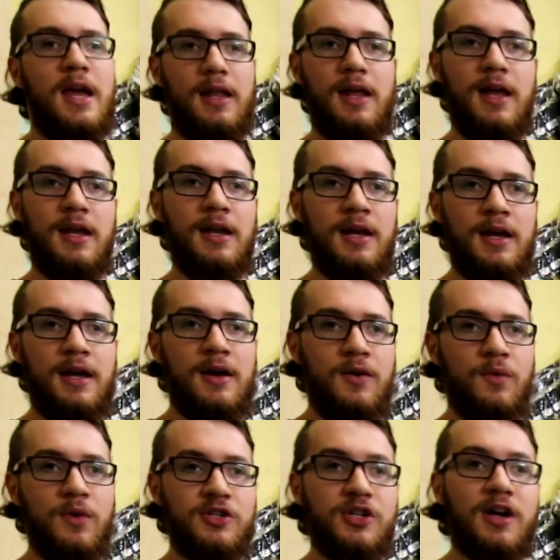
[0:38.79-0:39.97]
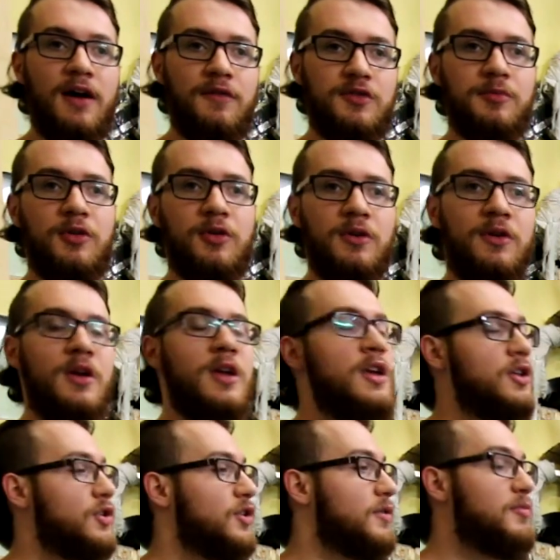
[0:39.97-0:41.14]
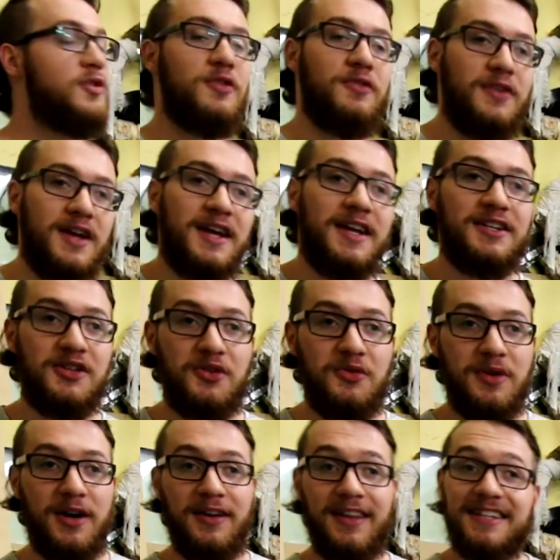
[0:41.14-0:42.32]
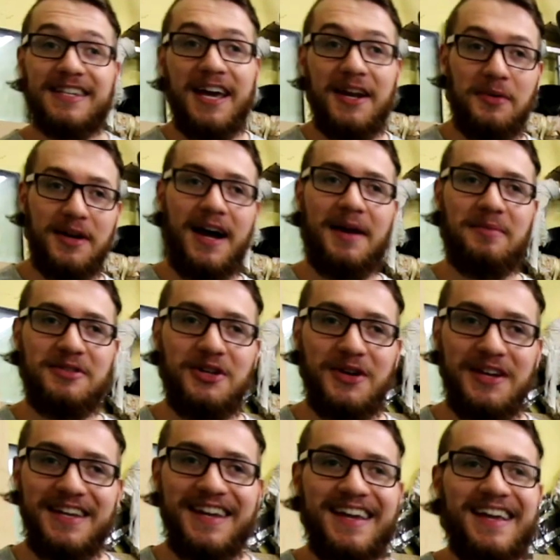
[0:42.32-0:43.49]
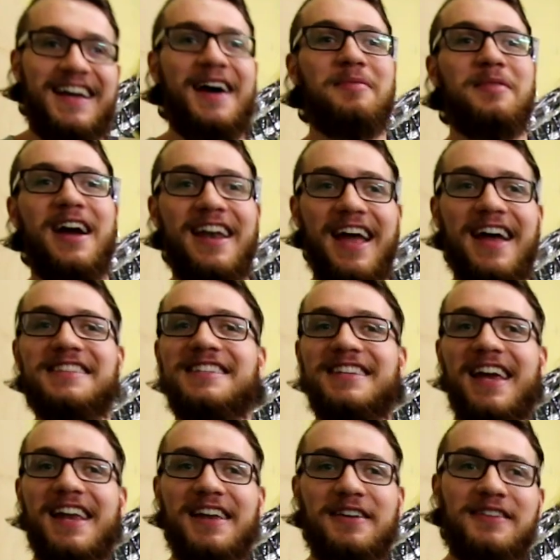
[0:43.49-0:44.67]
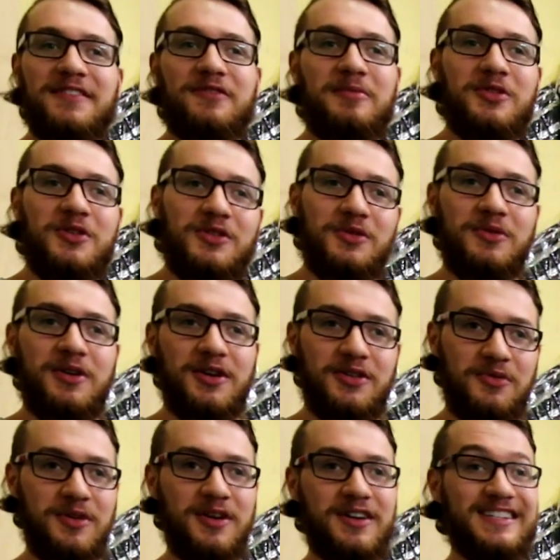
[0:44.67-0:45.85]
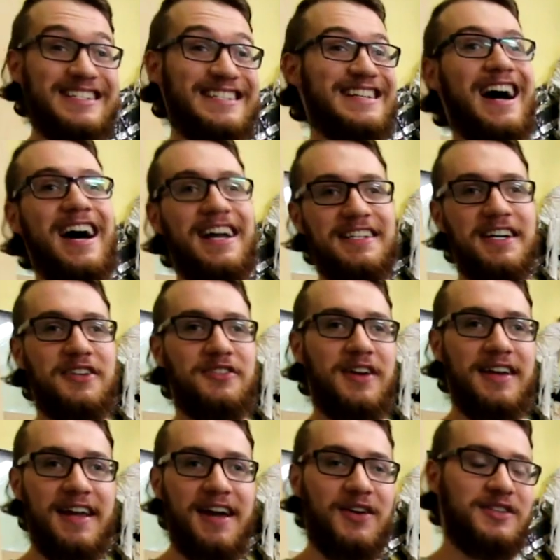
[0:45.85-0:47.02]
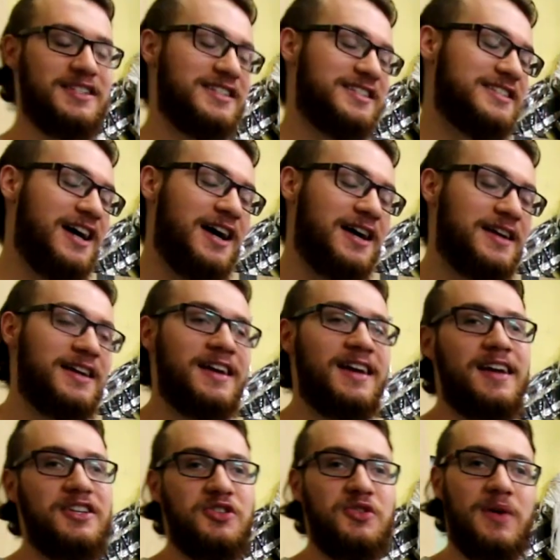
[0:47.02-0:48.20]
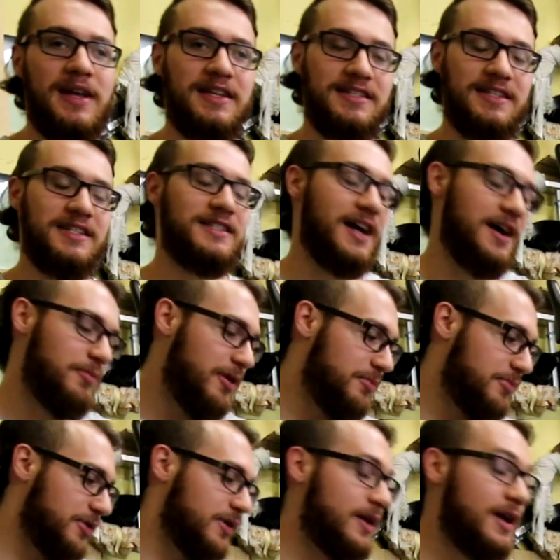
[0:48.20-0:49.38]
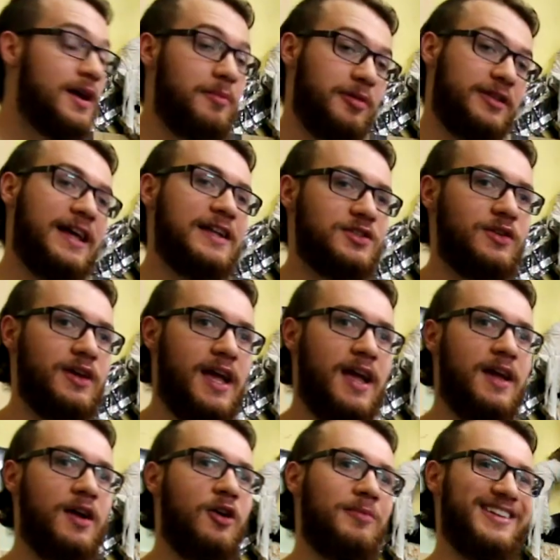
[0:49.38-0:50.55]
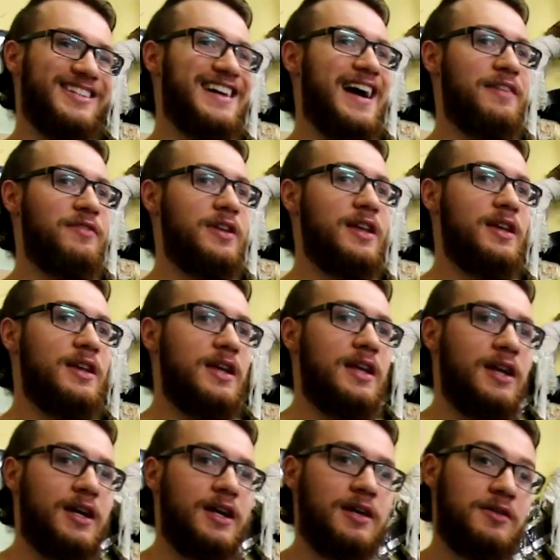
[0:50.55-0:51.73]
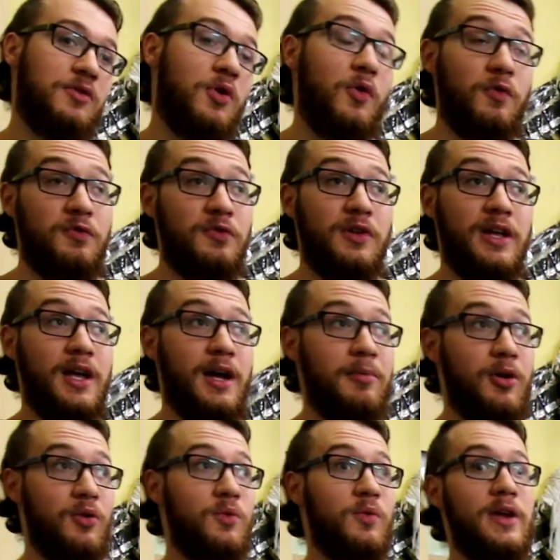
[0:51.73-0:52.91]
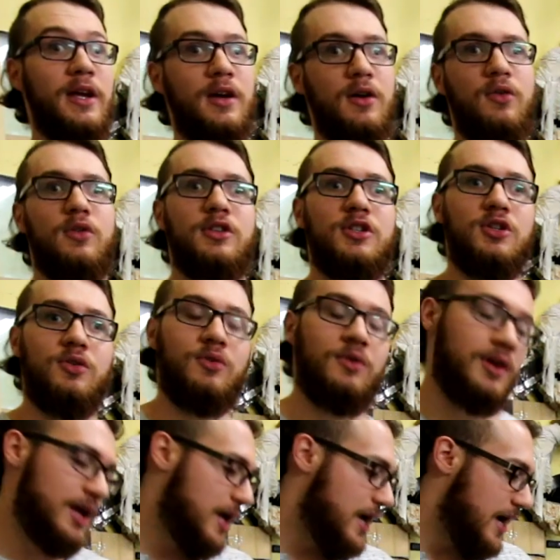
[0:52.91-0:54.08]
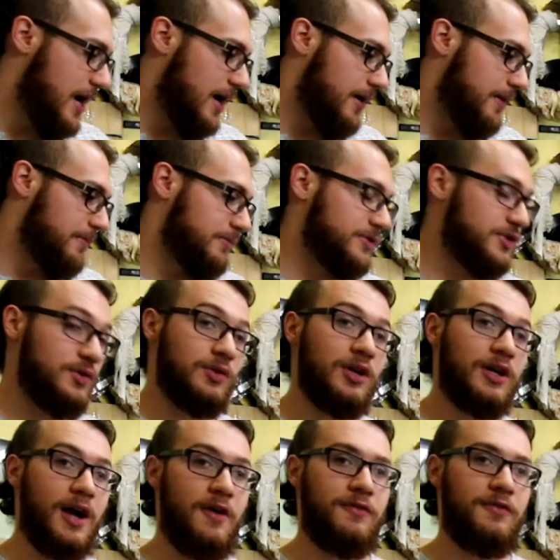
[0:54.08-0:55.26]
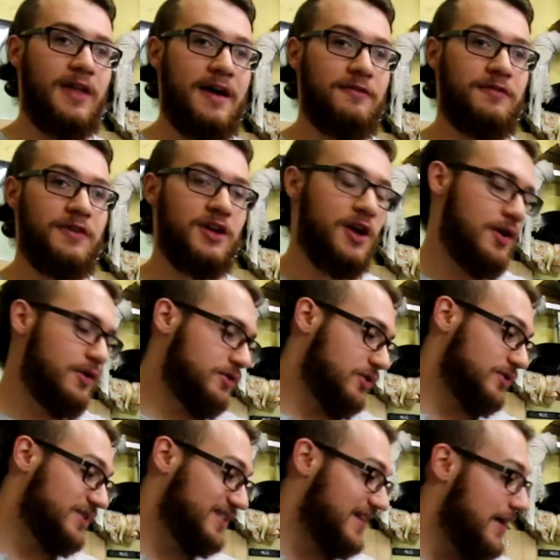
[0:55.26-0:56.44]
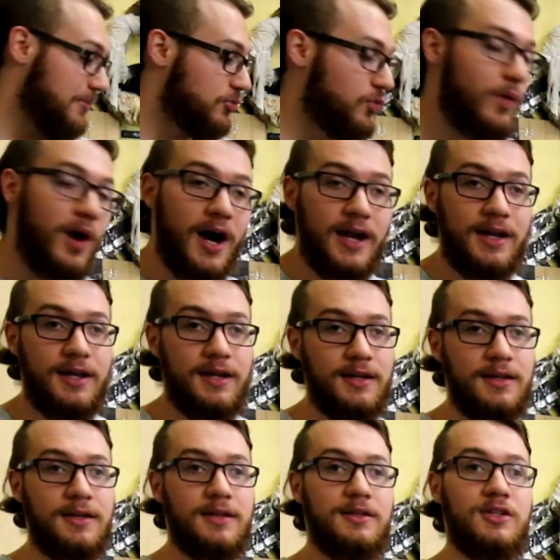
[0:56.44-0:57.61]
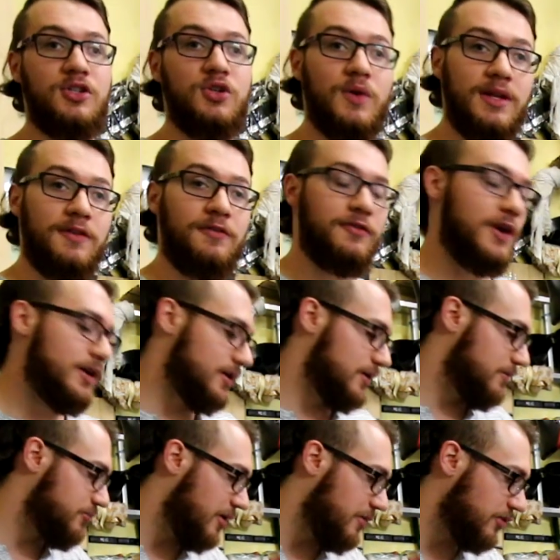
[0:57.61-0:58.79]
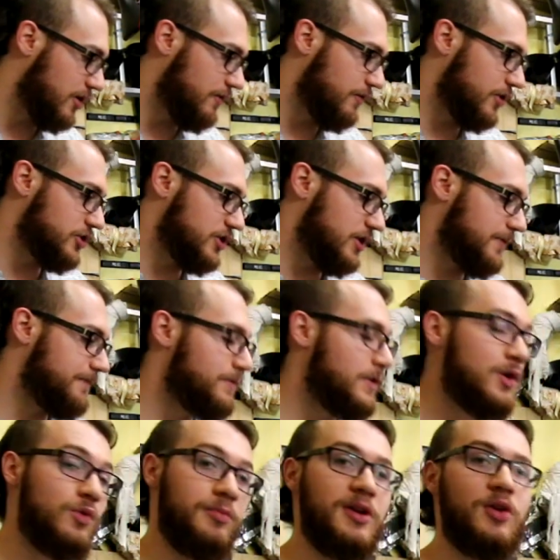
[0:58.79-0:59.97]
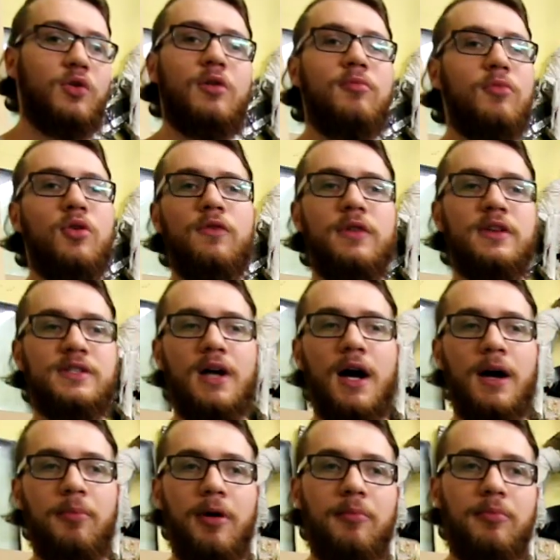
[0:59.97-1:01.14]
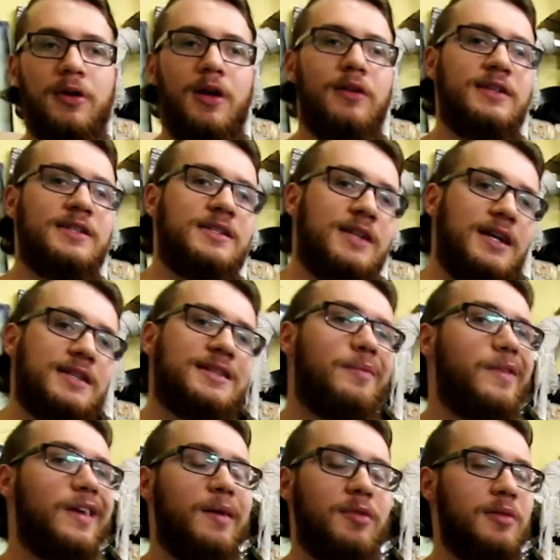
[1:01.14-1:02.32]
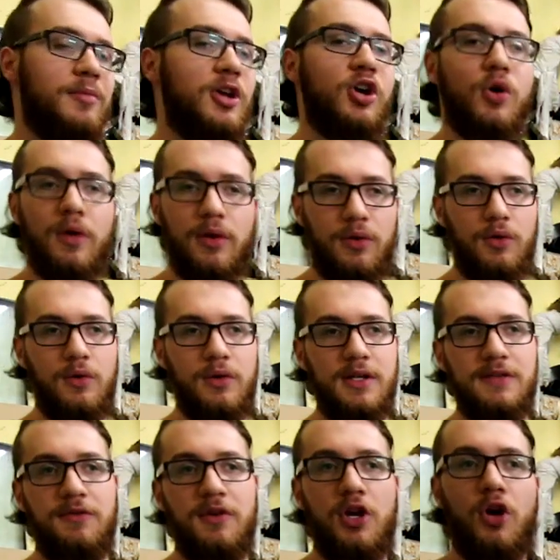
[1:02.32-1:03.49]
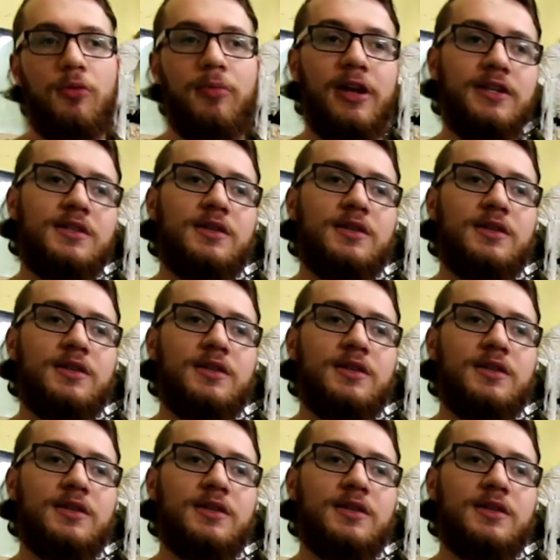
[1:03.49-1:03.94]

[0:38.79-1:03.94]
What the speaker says: and then once you're comfortable you can move to the rear. That's kind of what I'm doing. I'm kind of hesitating from doing the rear. The rear is not done right now. It's stock 280Z style bumper, but that's okay. I'll be diving in hopefully about a week or two. So look out for that video. So step one to doing the front bumper conversion would be to remove the stock bumper. Now this is not something I'm going to be going through in this video, but it's